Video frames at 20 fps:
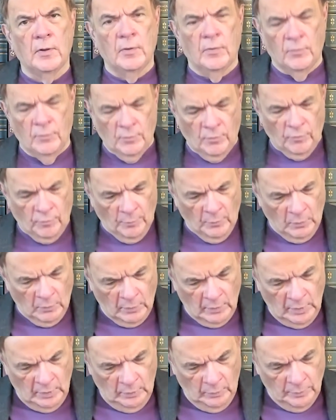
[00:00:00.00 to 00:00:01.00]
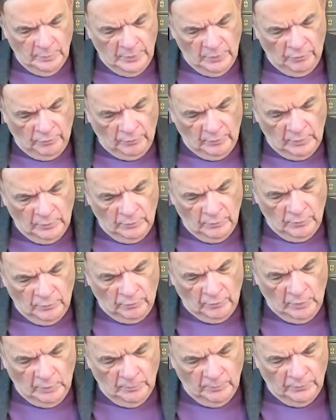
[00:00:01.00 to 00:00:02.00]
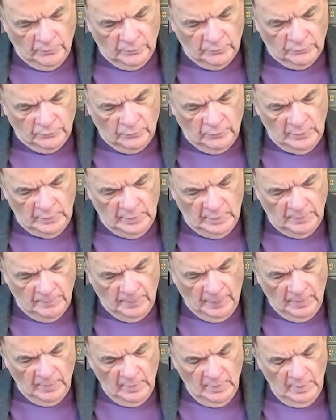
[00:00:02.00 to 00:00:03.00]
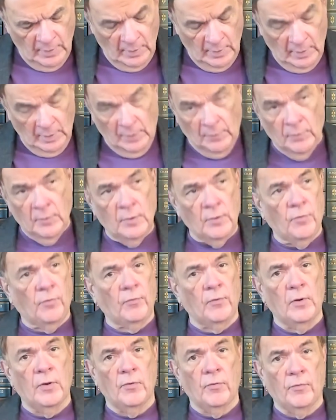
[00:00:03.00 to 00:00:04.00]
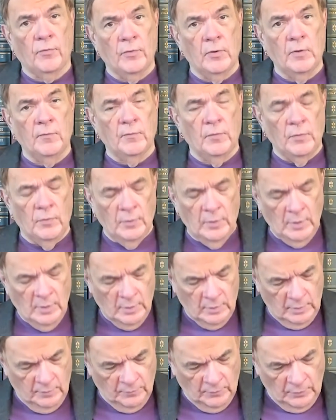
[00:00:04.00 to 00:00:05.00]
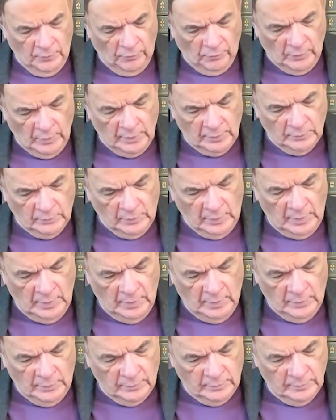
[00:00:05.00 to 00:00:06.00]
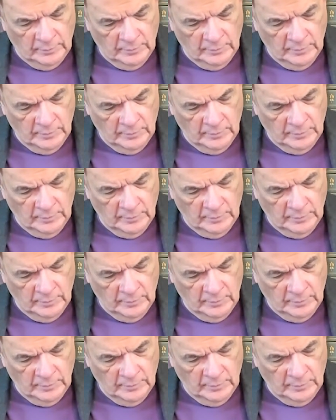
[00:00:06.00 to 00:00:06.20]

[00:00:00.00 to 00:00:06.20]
There is more hope, he's saying. There is hope for a tree. And then he says, even then, if it is cut down,